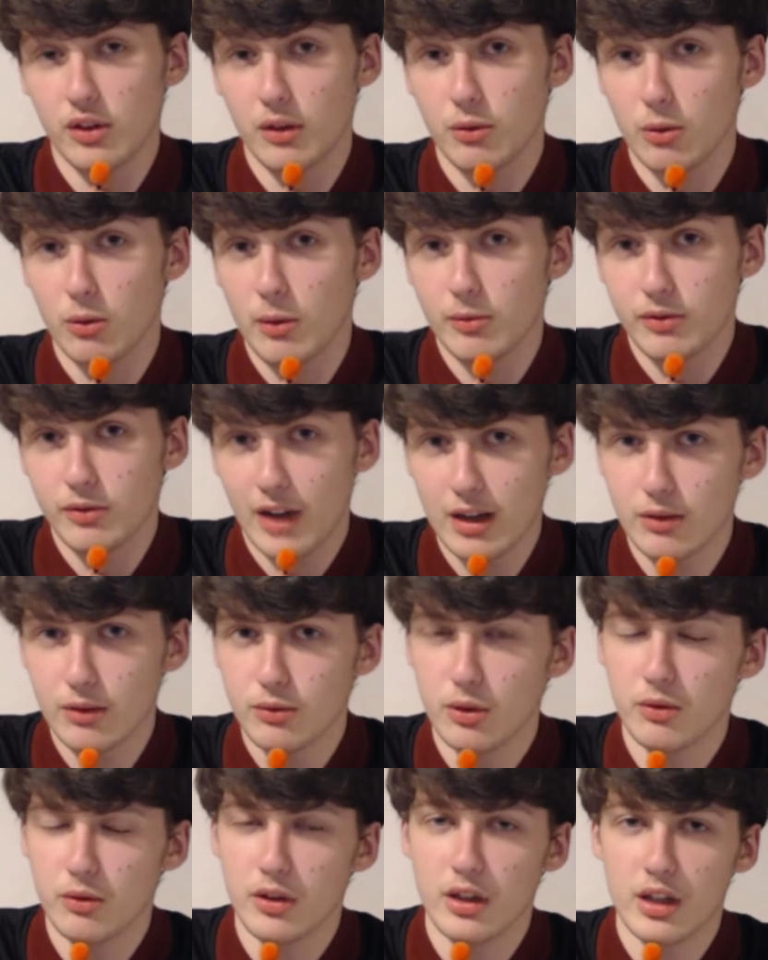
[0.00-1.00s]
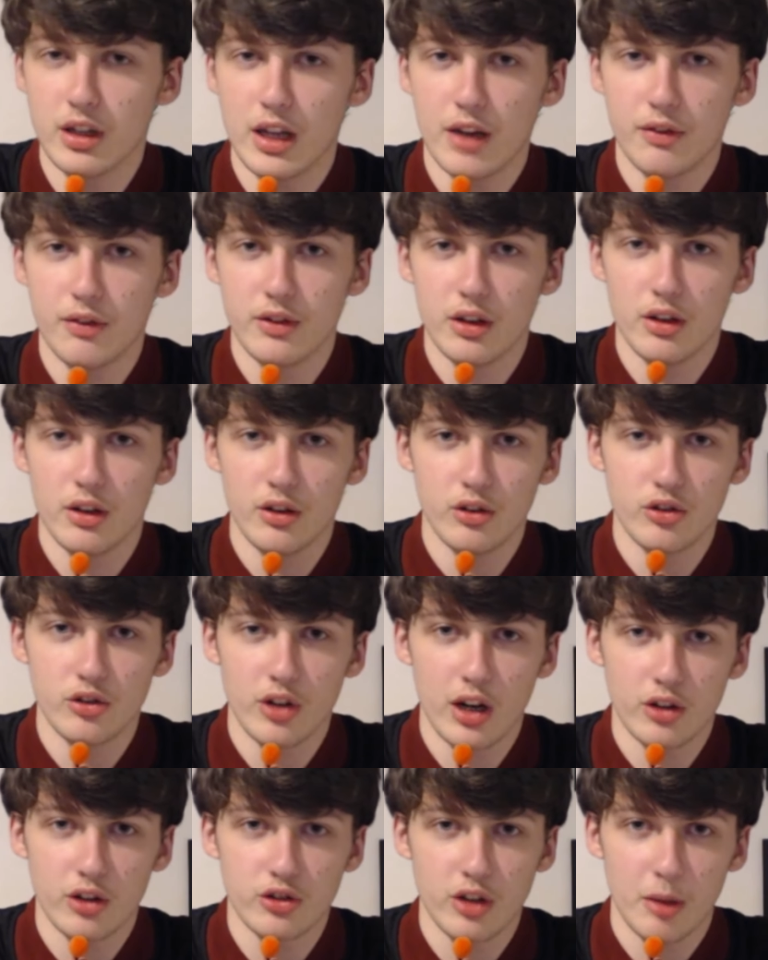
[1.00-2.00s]
if we weren't thankful that they gifted us
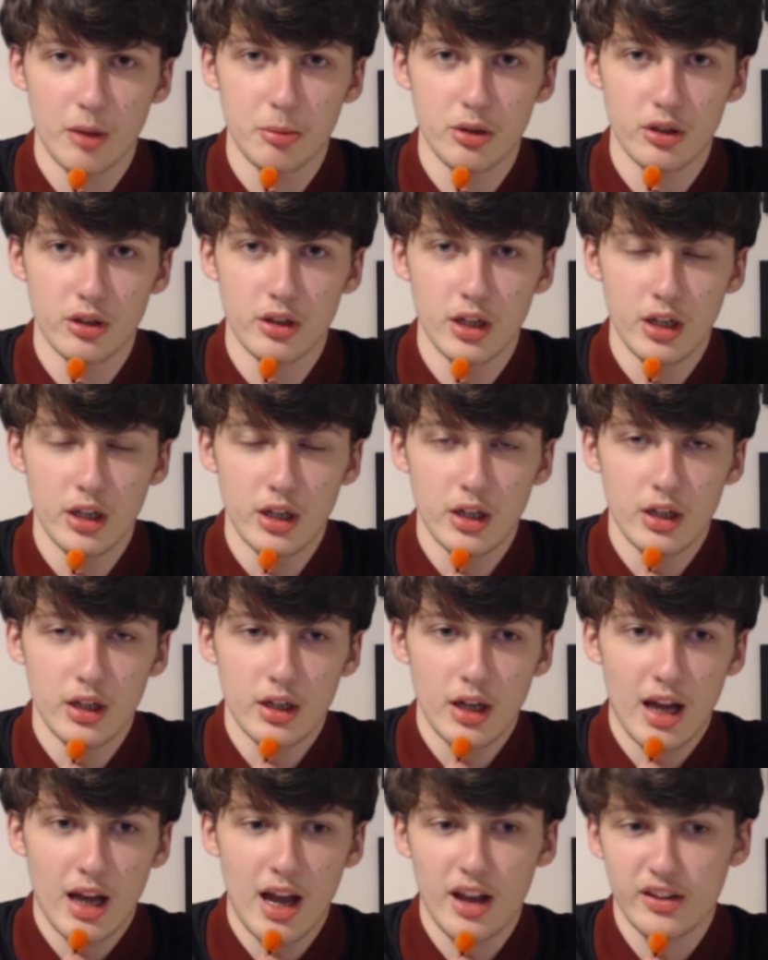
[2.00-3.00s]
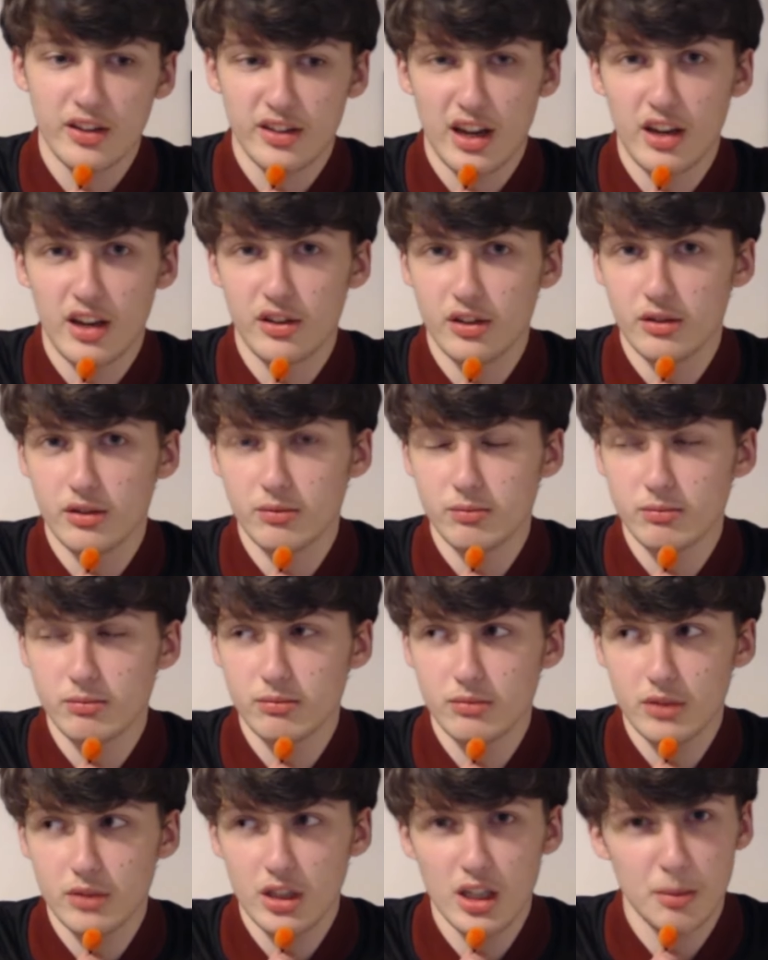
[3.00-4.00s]
Jack Shepherd, our season
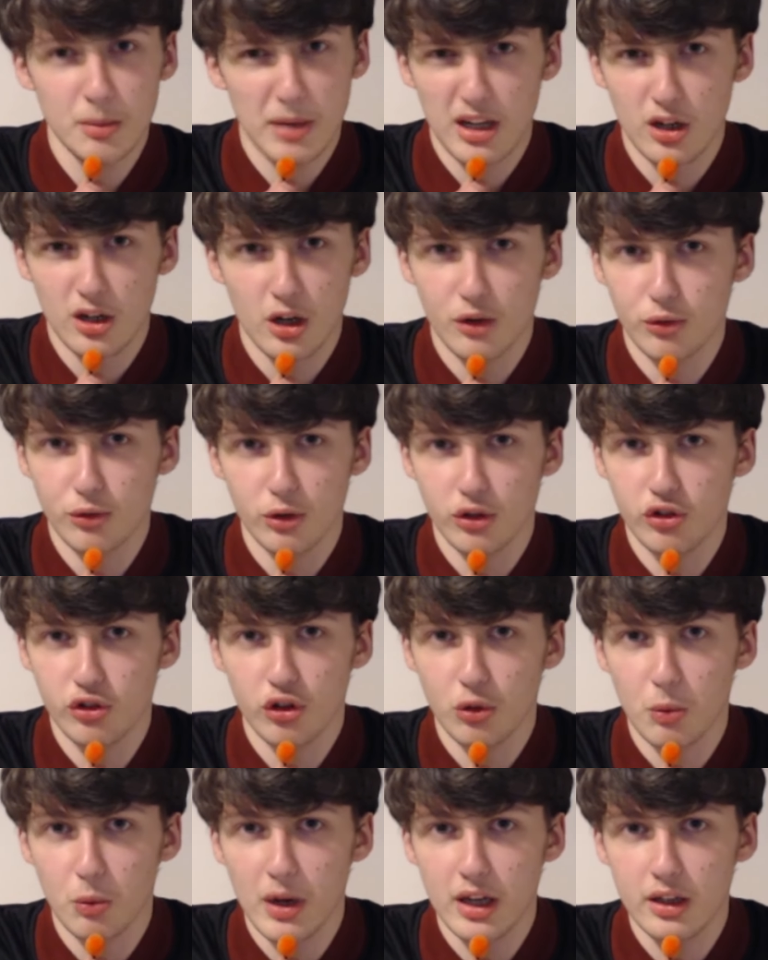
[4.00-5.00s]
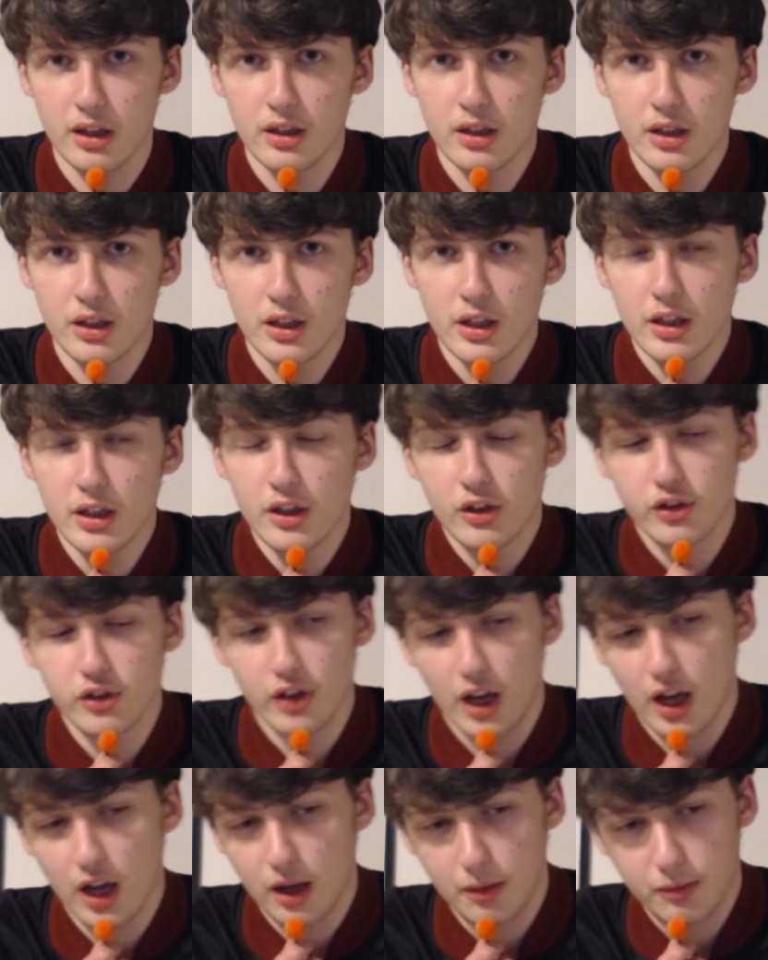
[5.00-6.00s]
it'd have been over in 2 weeks.
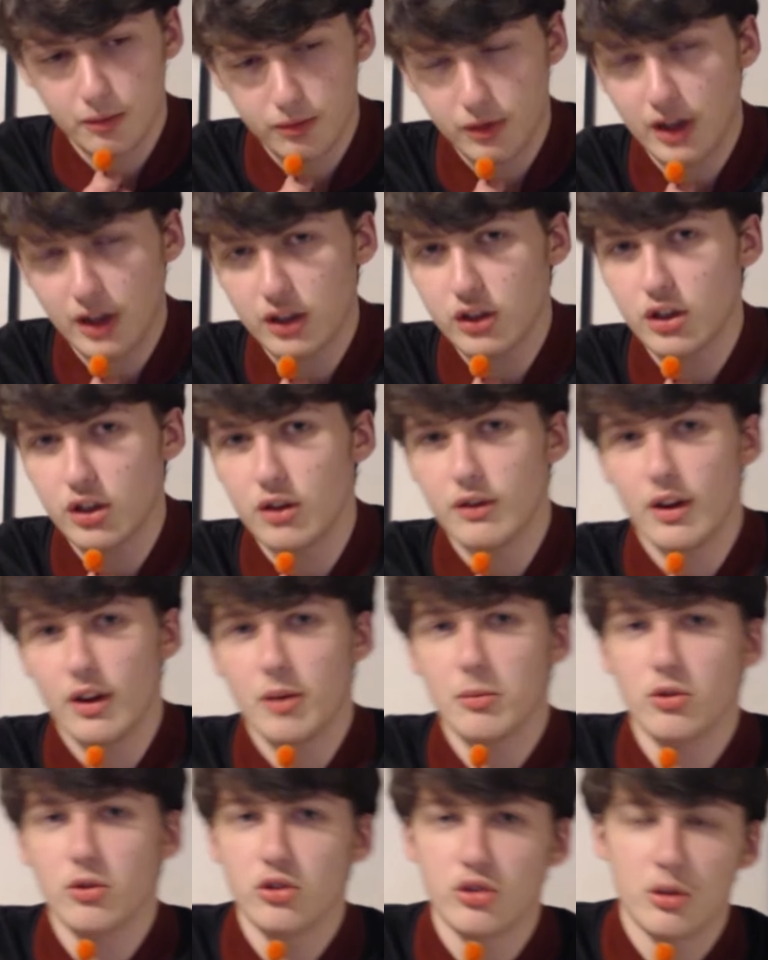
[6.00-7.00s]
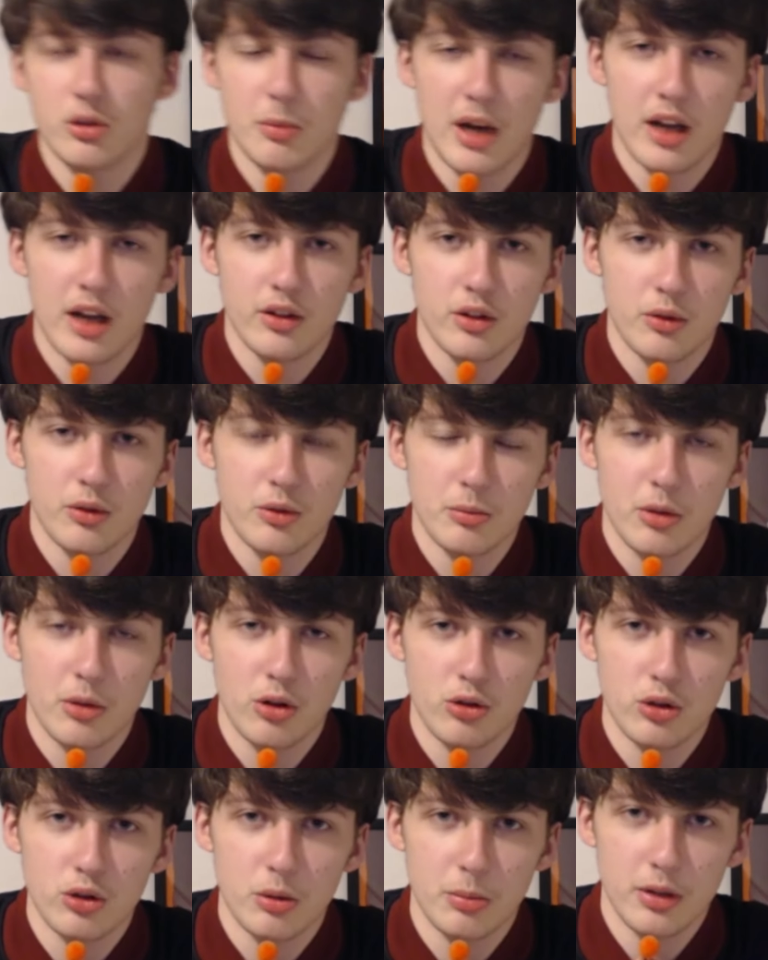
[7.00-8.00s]
So thank you very much to Barnsley Football
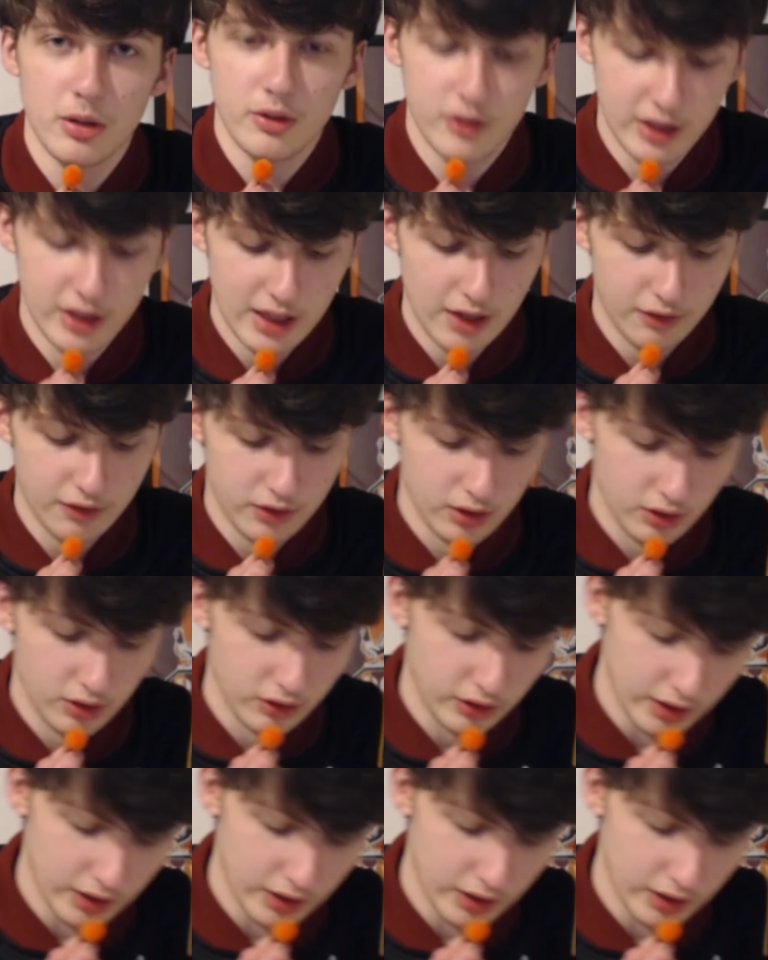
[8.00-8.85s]
Club for gifting us